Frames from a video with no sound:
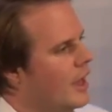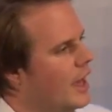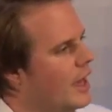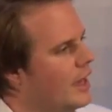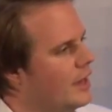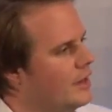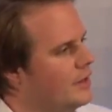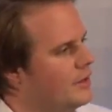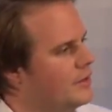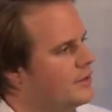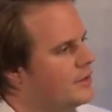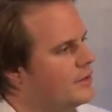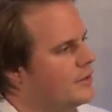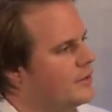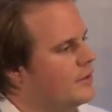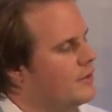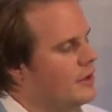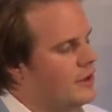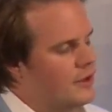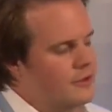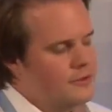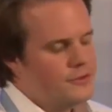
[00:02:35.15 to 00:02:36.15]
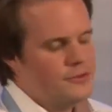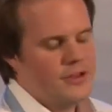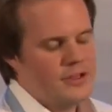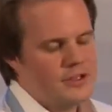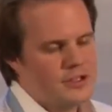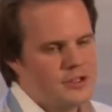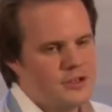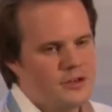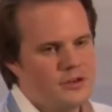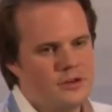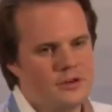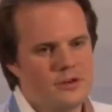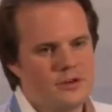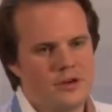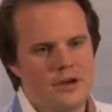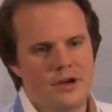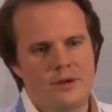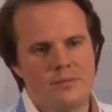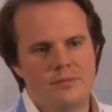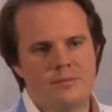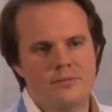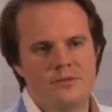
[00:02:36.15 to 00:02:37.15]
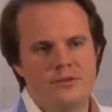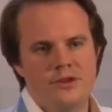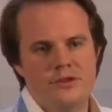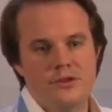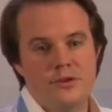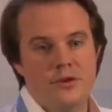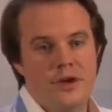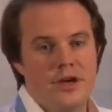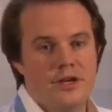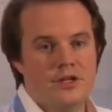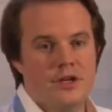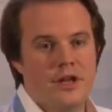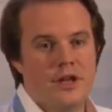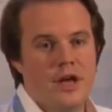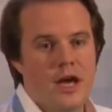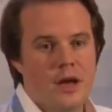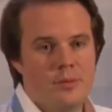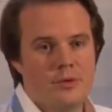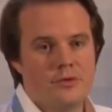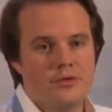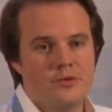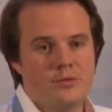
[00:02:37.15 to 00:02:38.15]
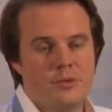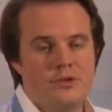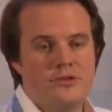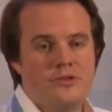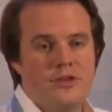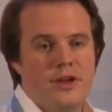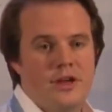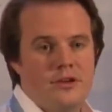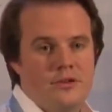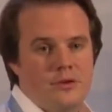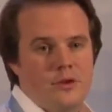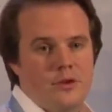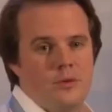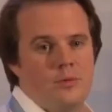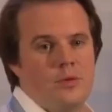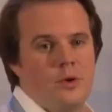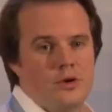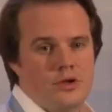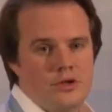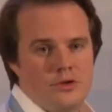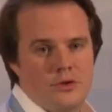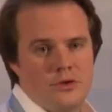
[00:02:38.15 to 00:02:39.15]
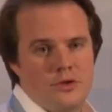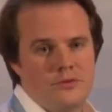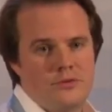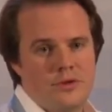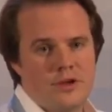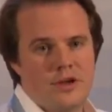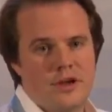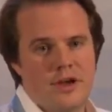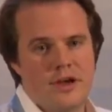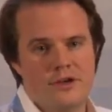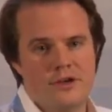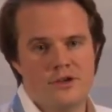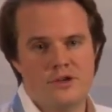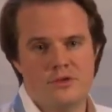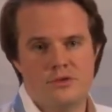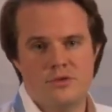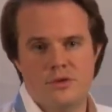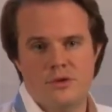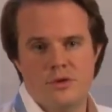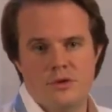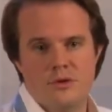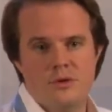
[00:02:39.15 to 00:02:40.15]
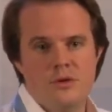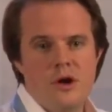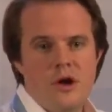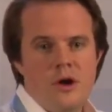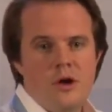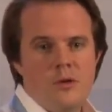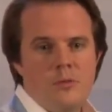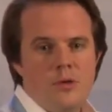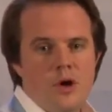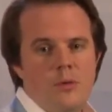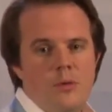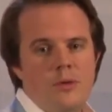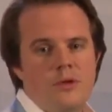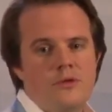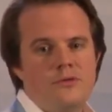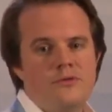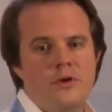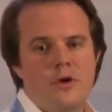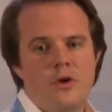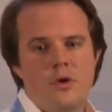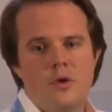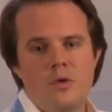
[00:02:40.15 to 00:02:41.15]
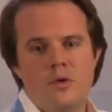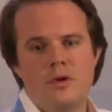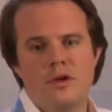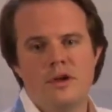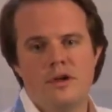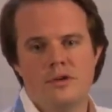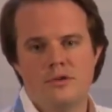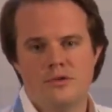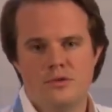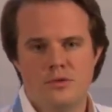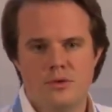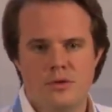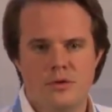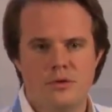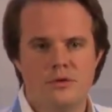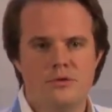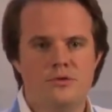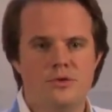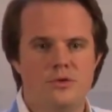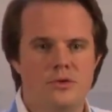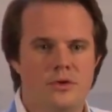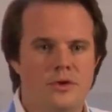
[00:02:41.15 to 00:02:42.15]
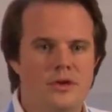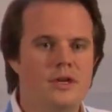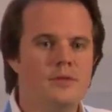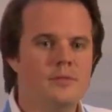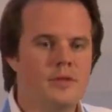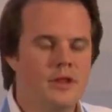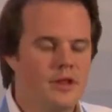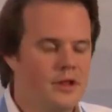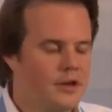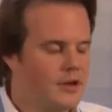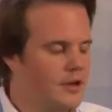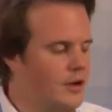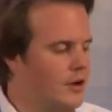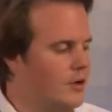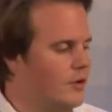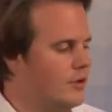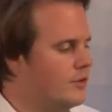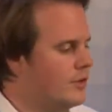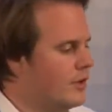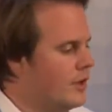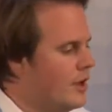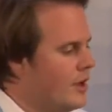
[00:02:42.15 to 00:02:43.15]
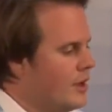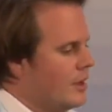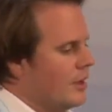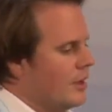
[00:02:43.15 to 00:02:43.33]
And if such a um, situation happens, we send you a push notification to your mobile phone and to, a, to your email account